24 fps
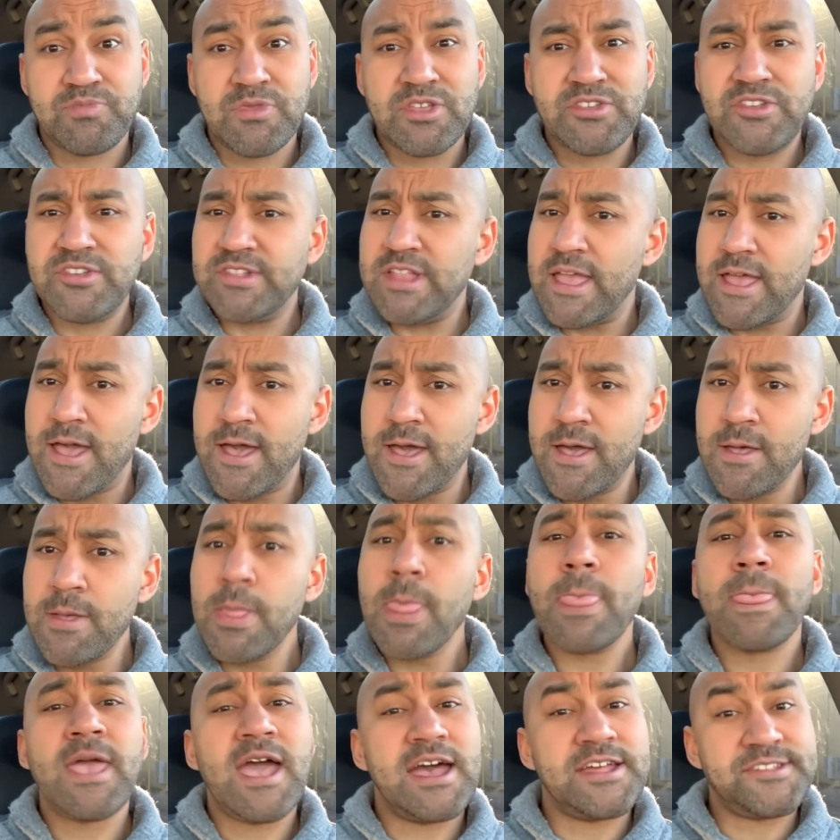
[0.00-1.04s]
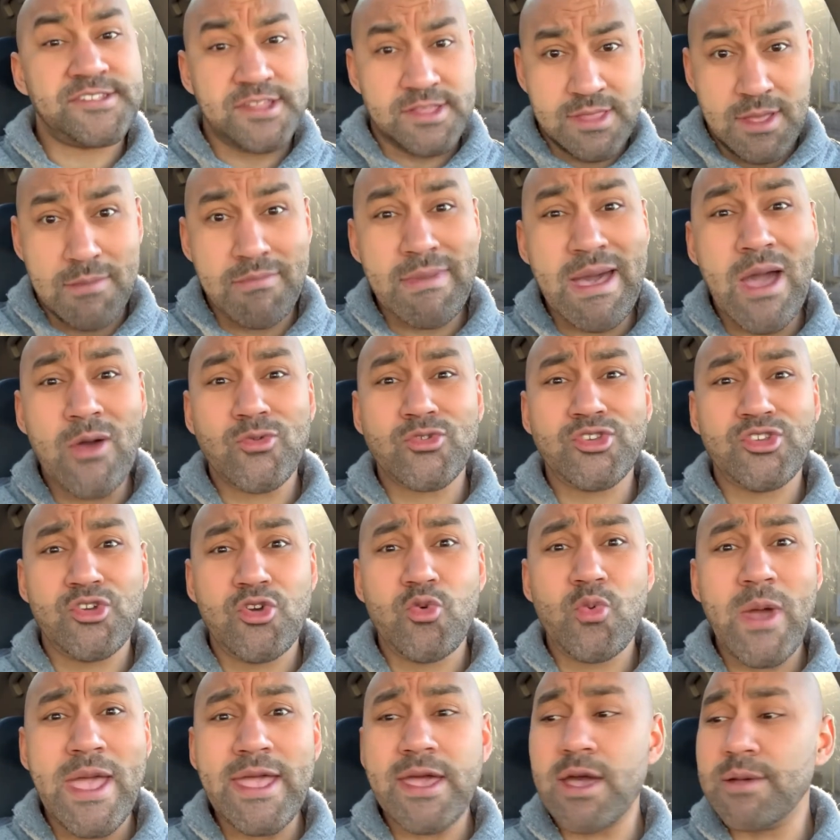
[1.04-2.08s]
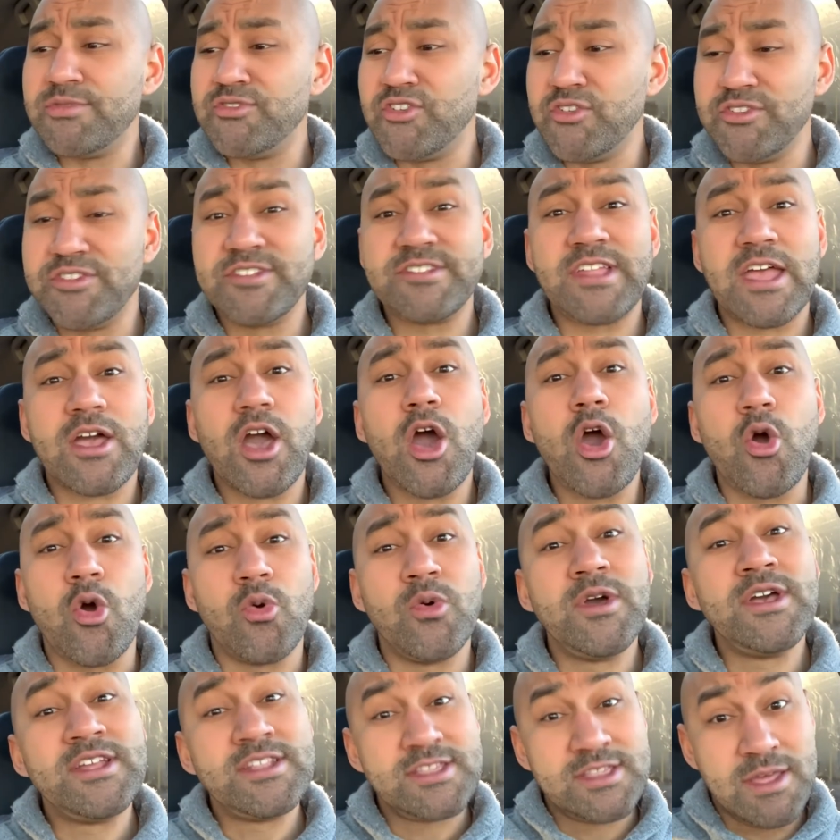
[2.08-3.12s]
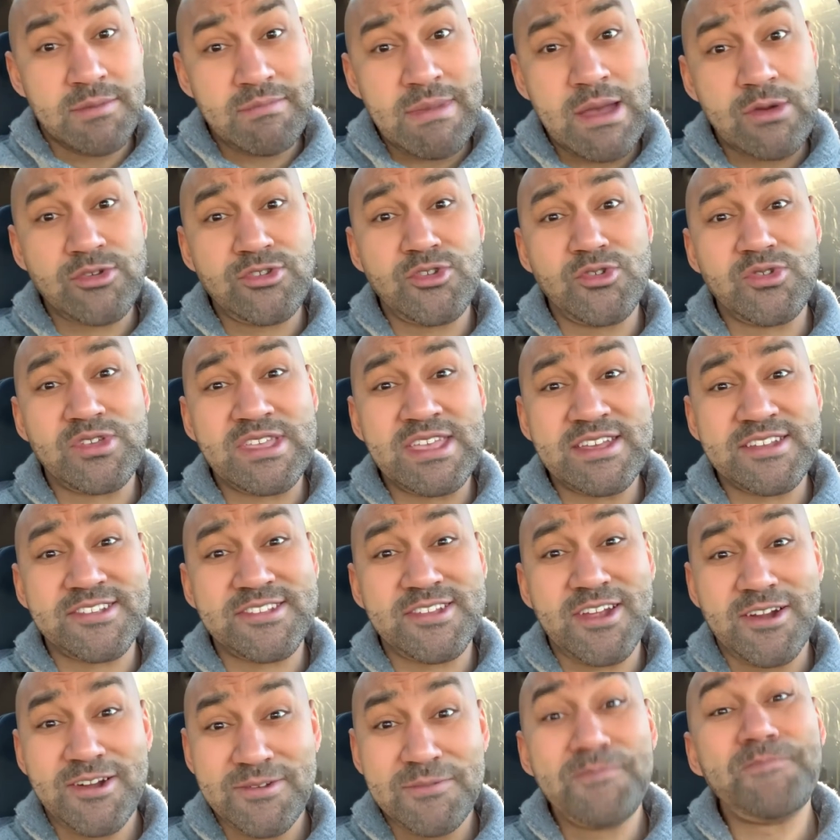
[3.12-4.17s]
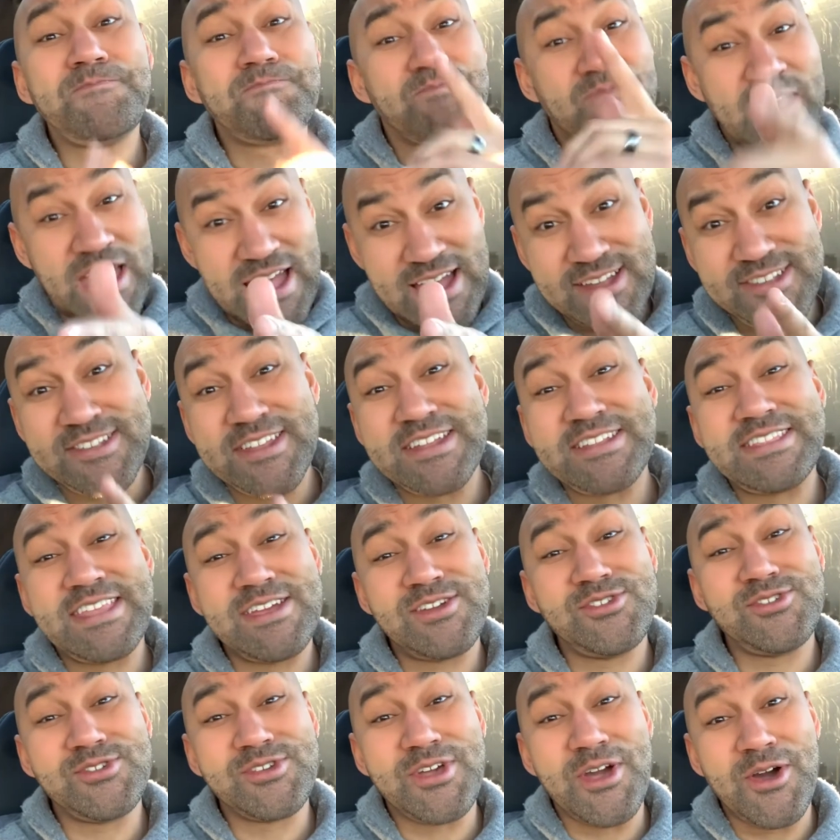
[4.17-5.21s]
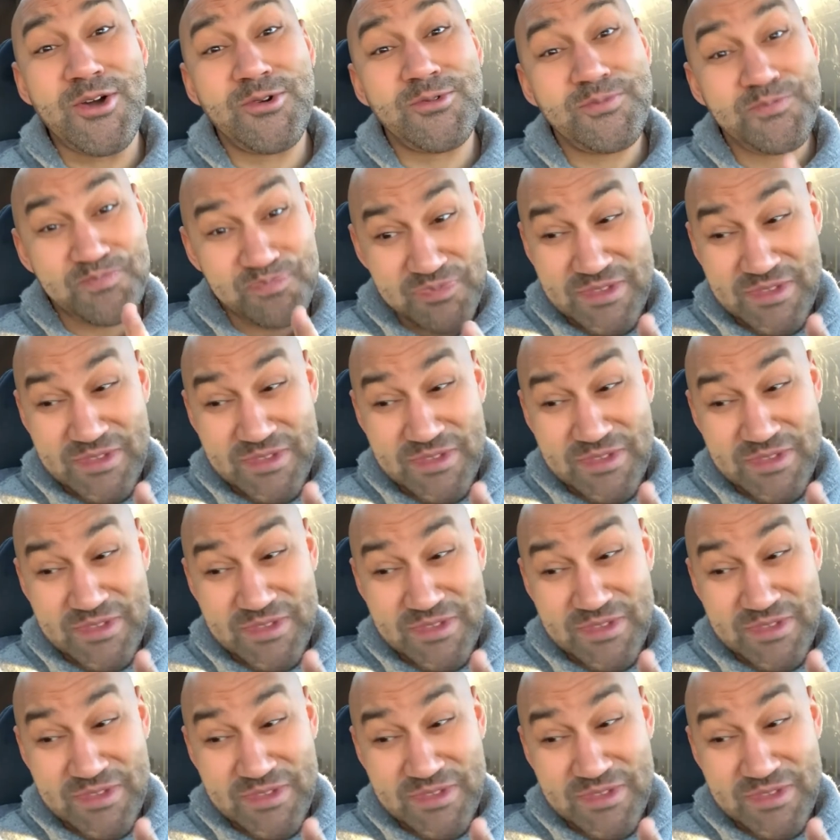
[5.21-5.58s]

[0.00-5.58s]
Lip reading: She was like, "Huh?" I said, "The Mountain Dew Wake Up Juice." She's like, "Oh, the Mountain Dew Kickstart." I said, "There you go."